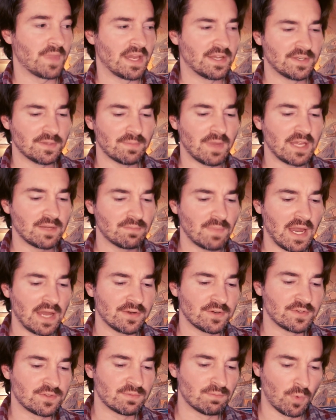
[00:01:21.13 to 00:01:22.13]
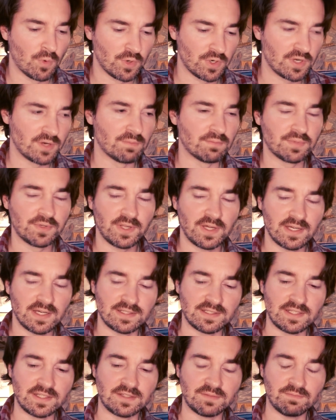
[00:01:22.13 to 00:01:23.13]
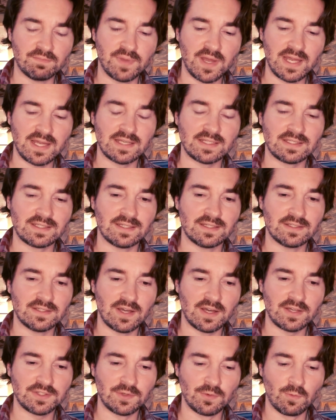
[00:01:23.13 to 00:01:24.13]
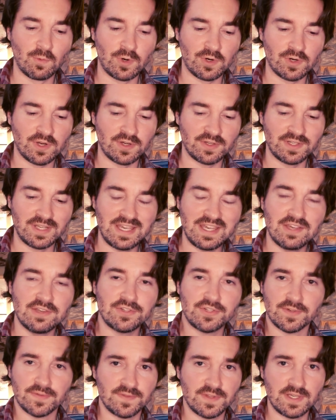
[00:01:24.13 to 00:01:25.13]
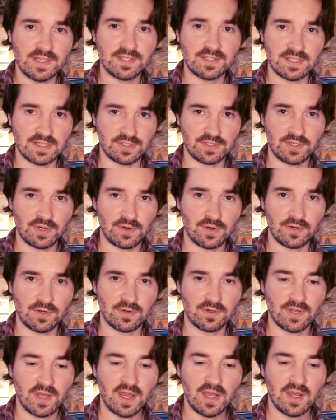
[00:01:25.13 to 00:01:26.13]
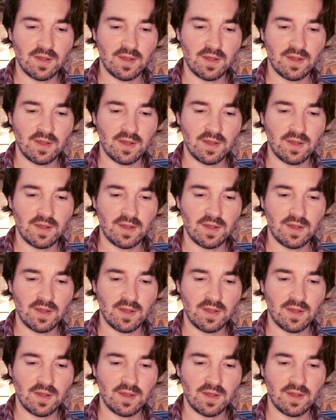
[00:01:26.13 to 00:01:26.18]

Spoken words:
And to make matters more complex, it's best not to work on each of these in turn,